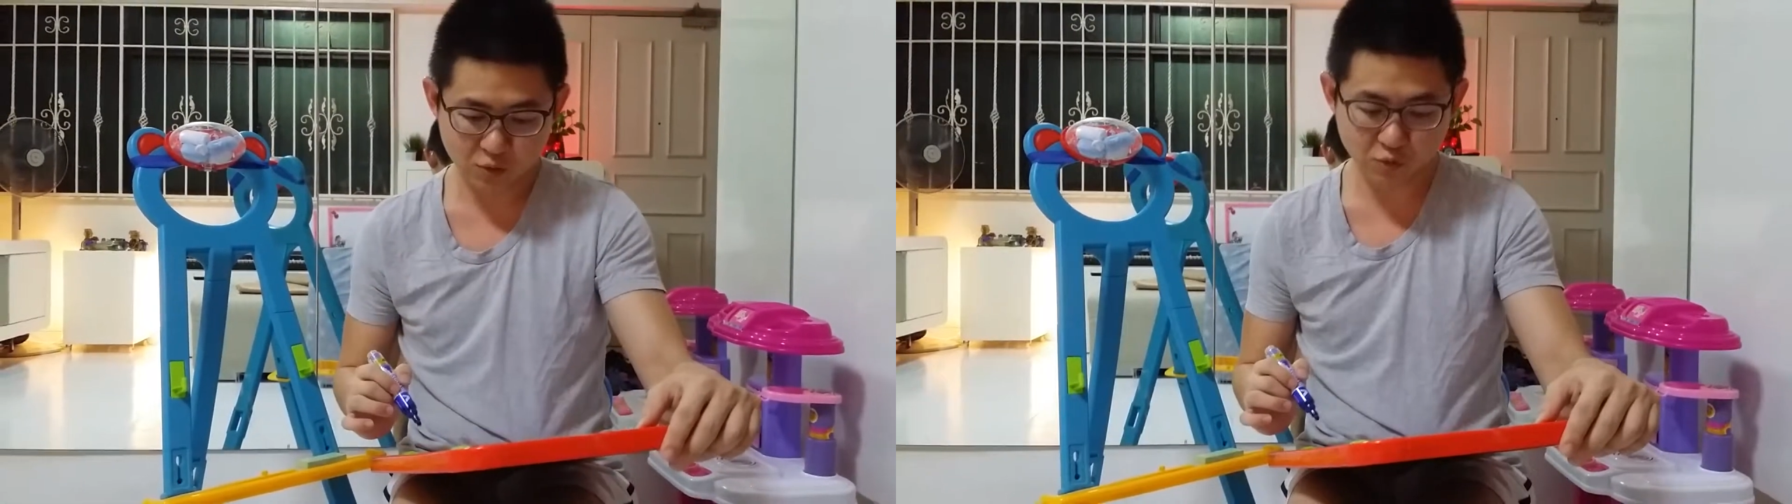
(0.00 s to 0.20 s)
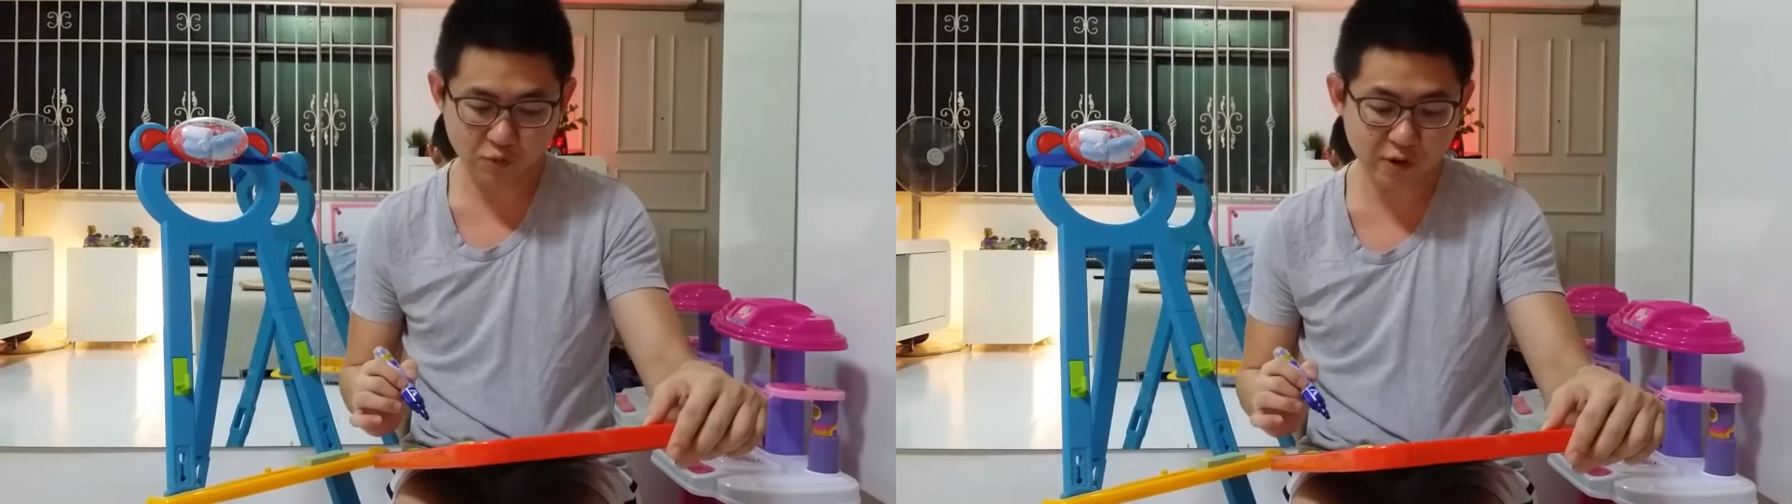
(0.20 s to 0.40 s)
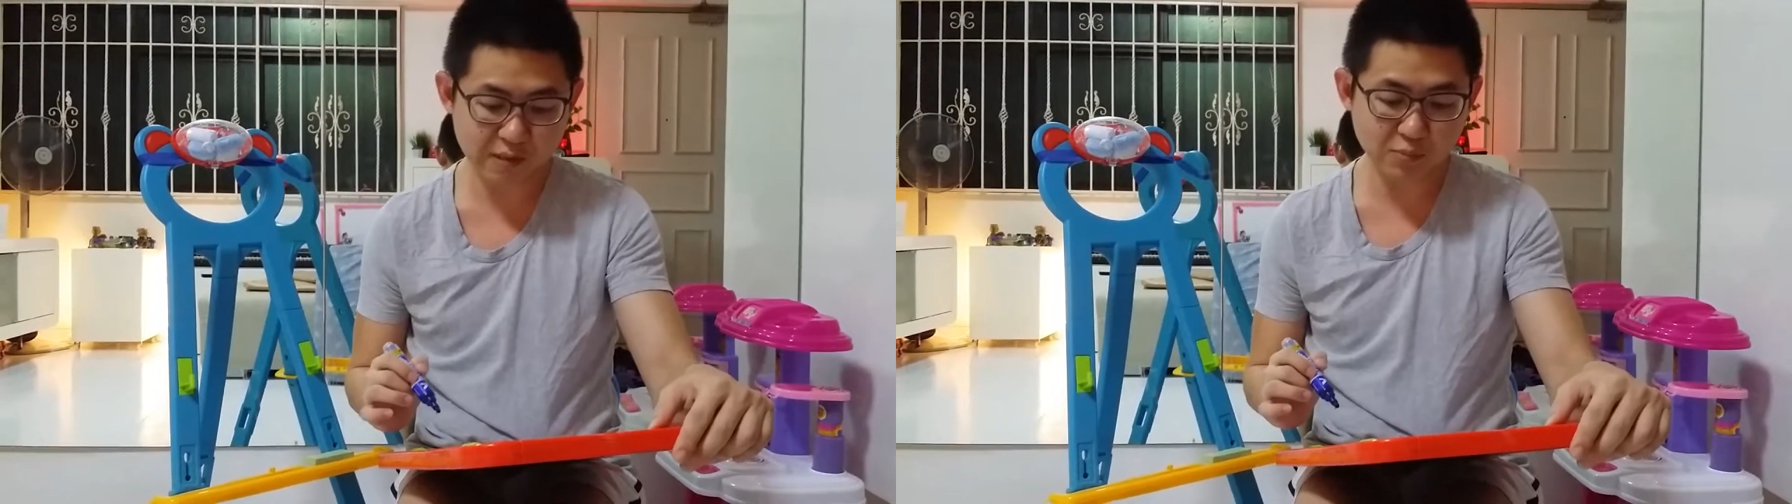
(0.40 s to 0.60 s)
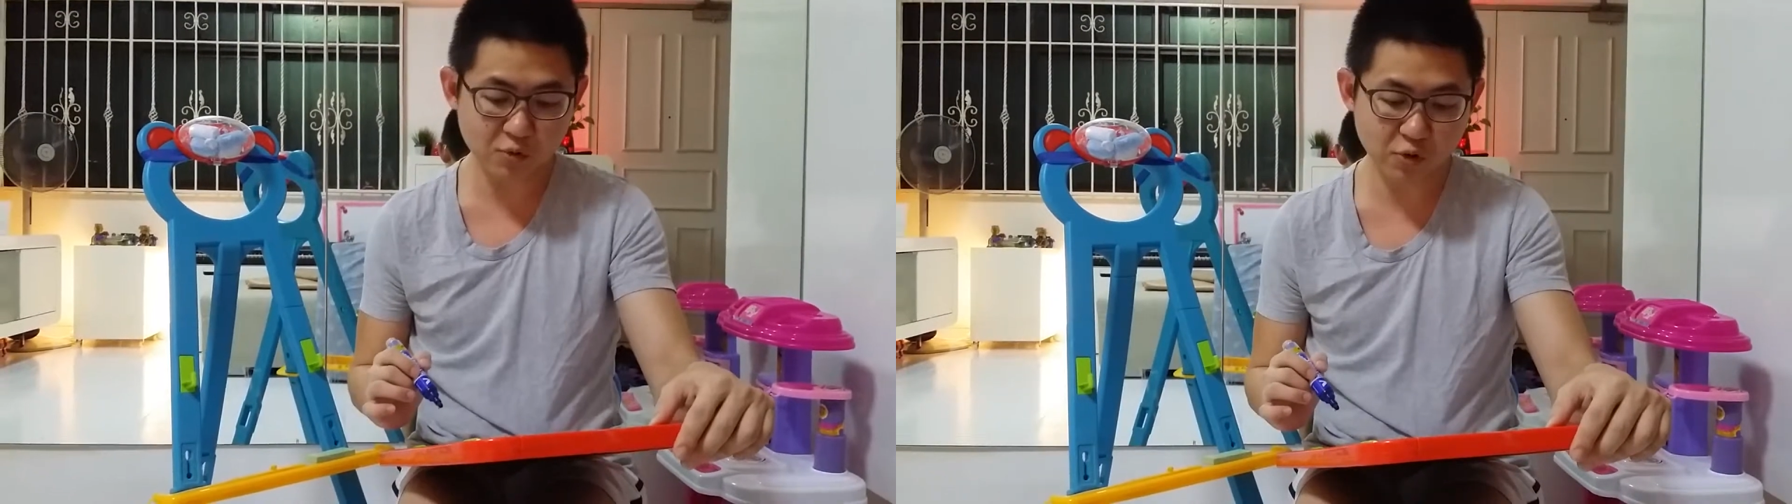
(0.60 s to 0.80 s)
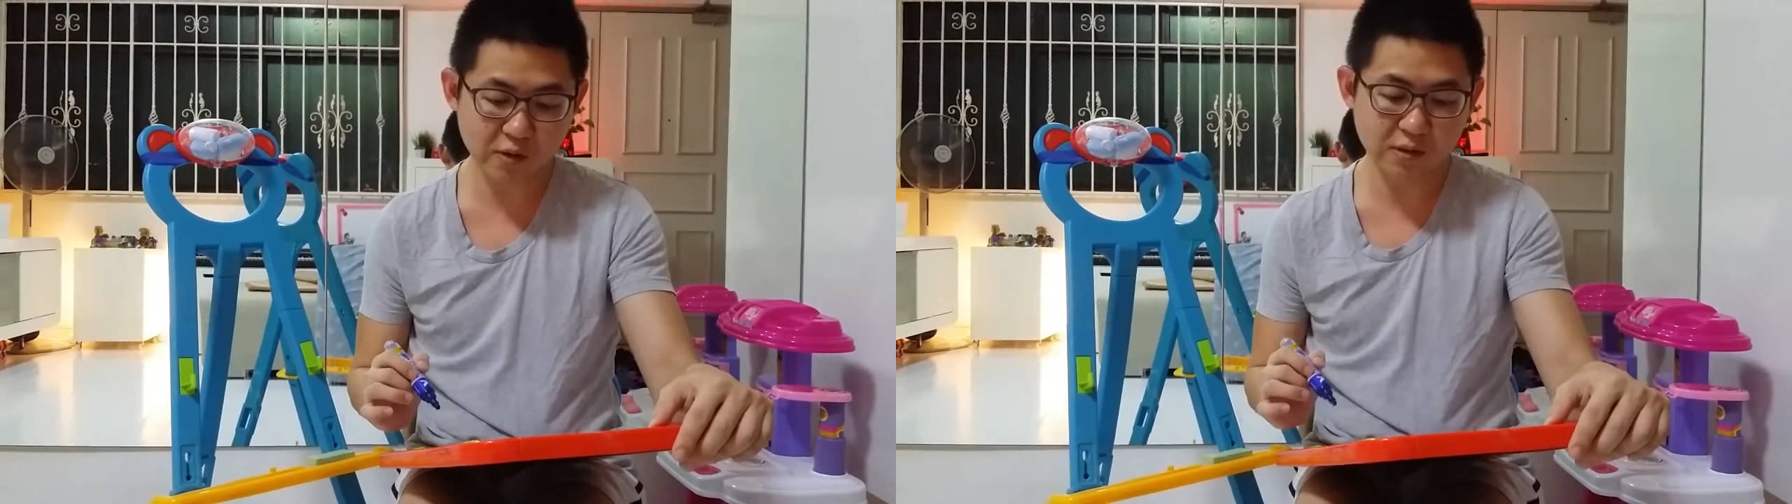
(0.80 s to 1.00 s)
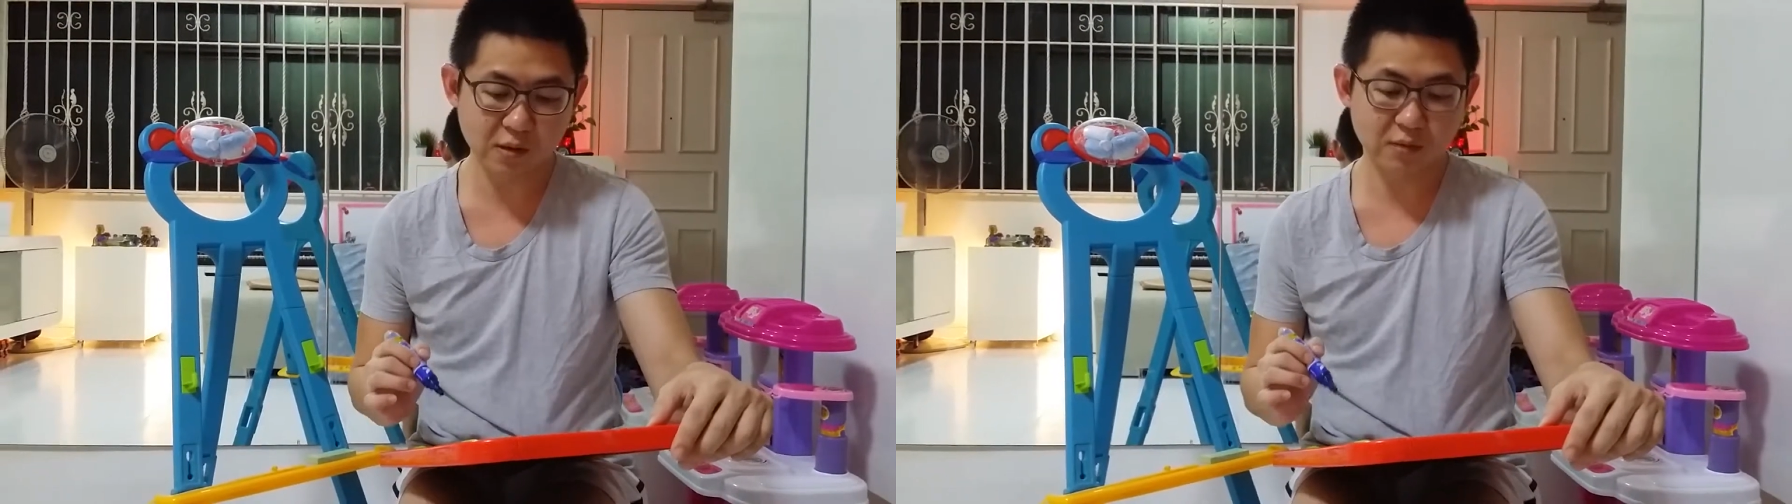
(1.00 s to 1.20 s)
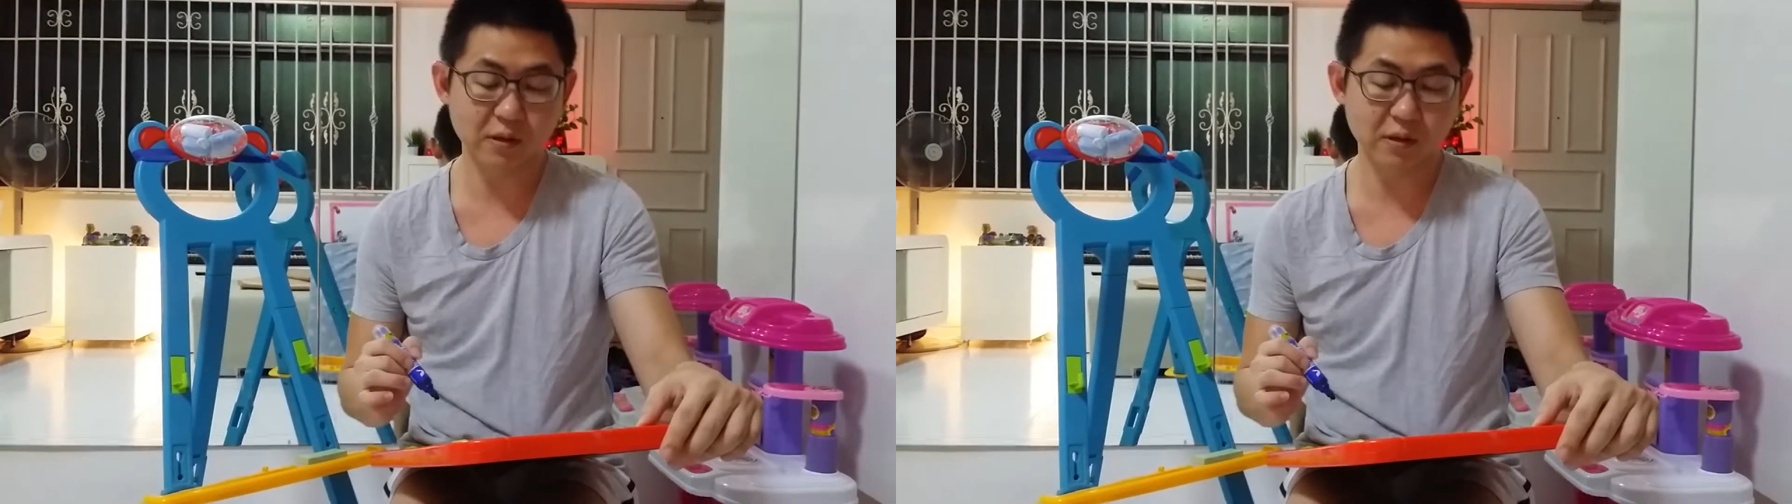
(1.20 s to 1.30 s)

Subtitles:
to create some quiz